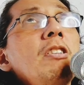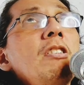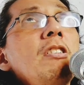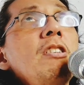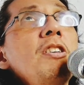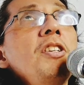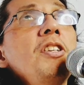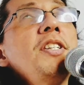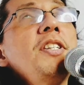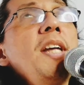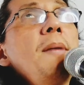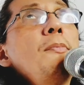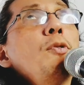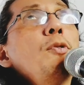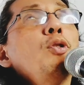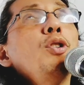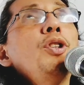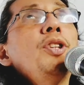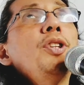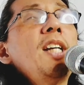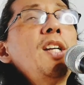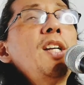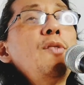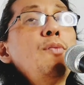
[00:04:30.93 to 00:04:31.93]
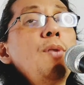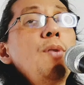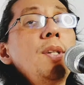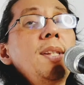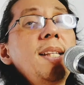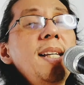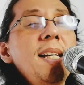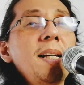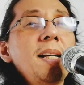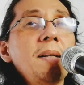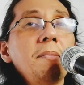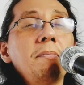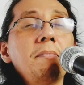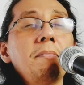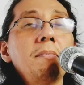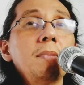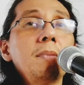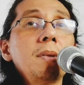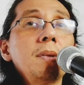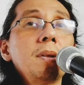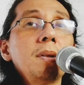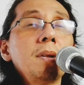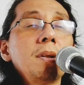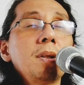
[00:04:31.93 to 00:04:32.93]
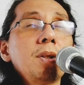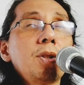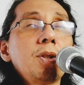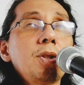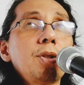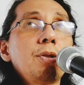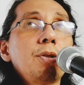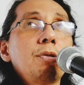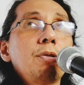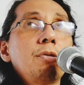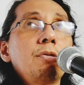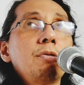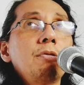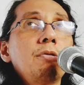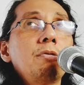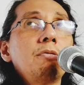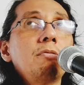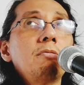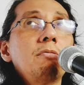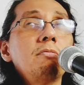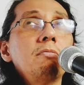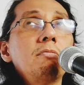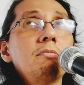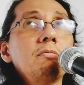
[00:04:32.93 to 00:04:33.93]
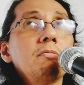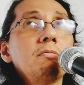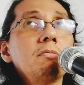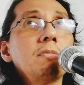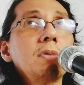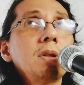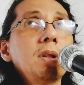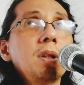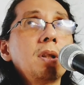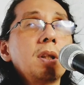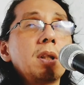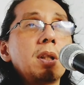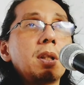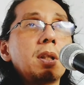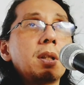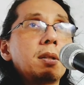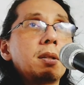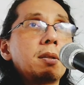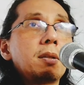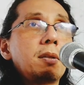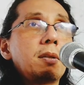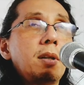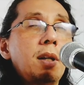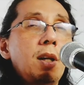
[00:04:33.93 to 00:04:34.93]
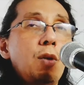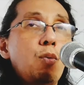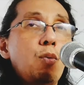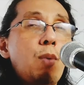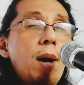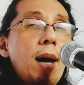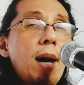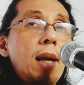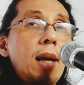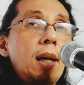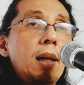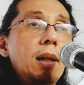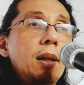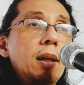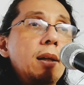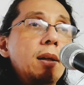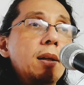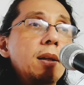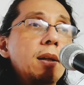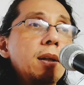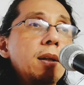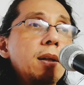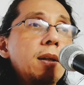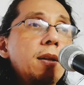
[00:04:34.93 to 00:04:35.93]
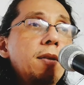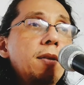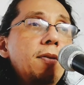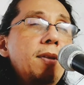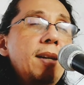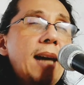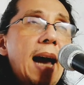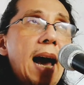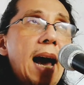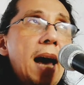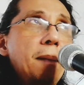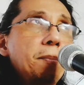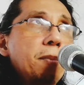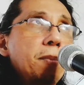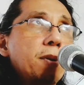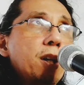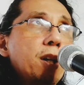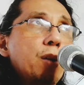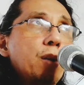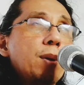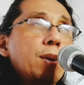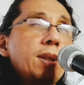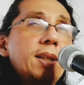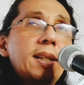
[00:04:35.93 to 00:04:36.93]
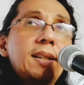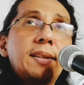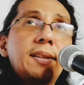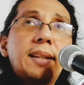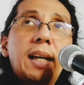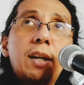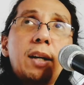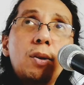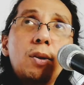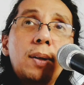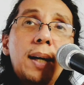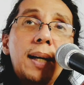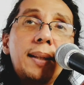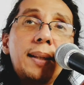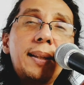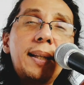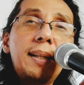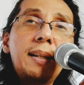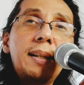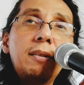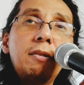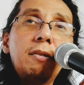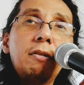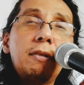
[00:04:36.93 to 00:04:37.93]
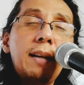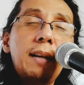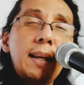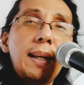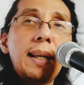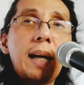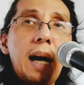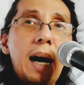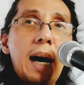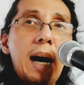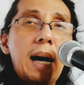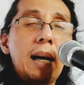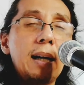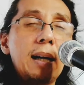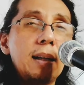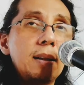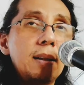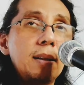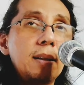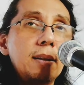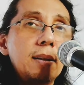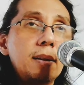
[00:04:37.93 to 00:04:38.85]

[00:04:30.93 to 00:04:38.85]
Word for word: same continuity eh. So, while the Admiral was interrogating Ririha,